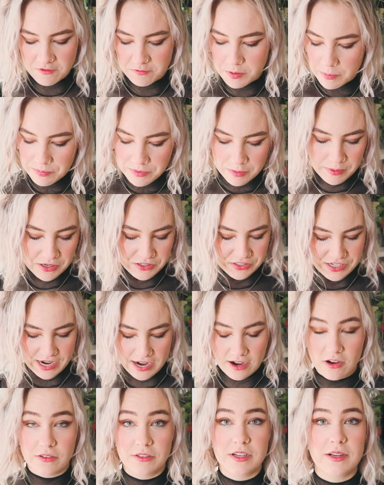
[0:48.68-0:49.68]
I've popped the box
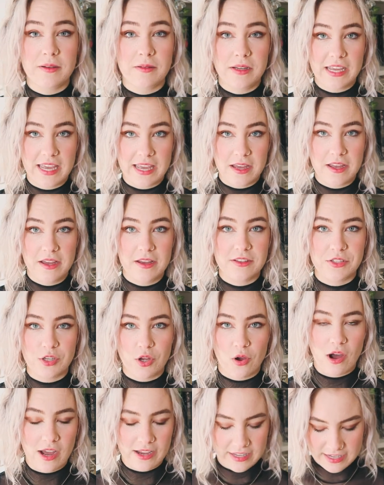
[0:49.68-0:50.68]
down here
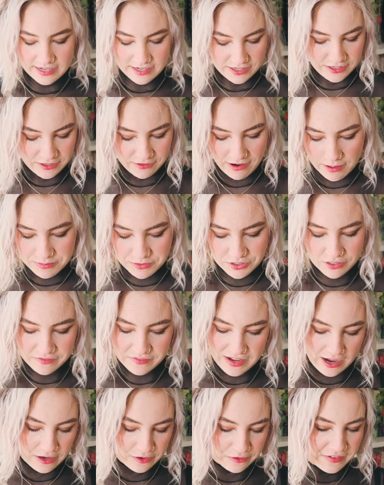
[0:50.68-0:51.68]
so I can grab stuff
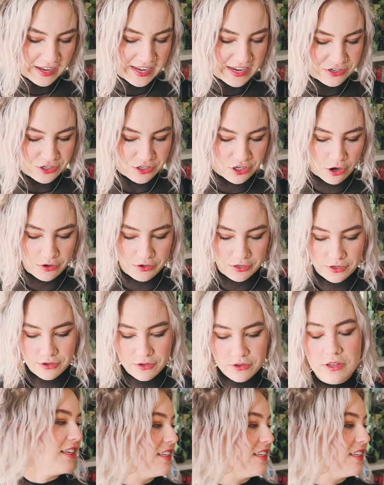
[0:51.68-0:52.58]
out of it and show you.